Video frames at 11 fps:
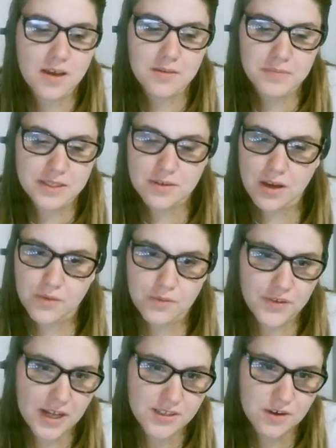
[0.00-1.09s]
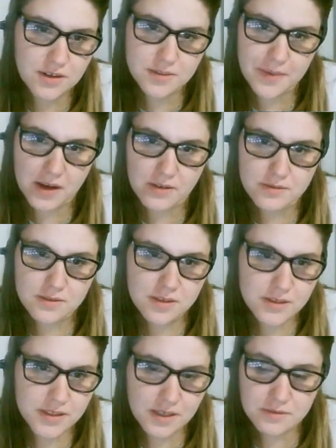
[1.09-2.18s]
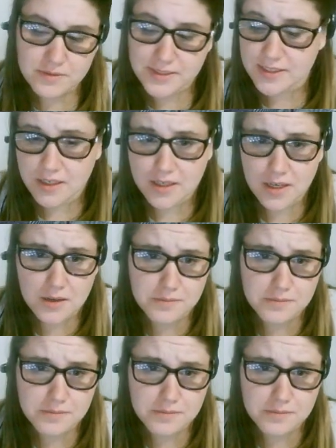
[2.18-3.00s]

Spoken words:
Mental health was not talked about. It was suck it up,